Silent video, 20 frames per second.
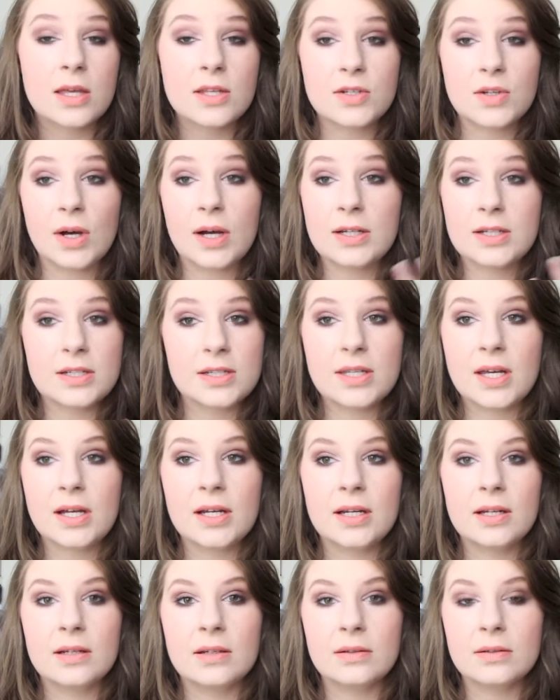So I
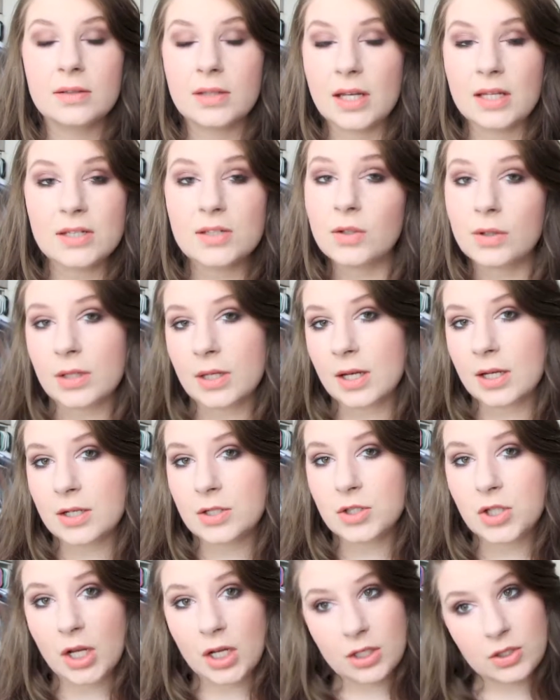decided that's the only thing
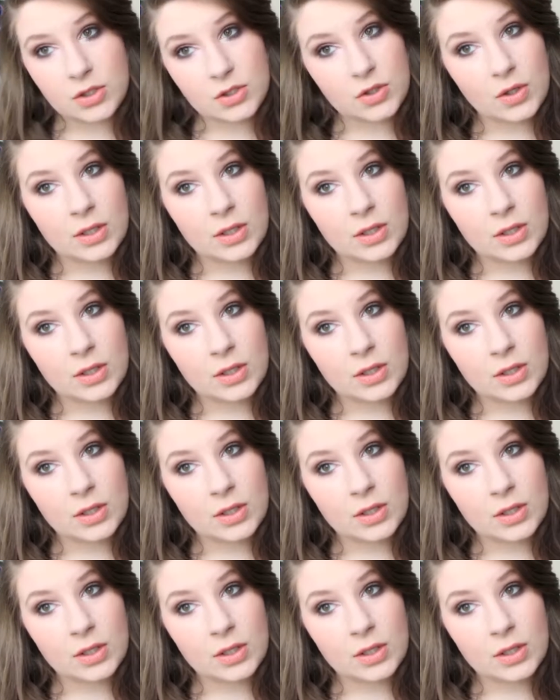I'd change.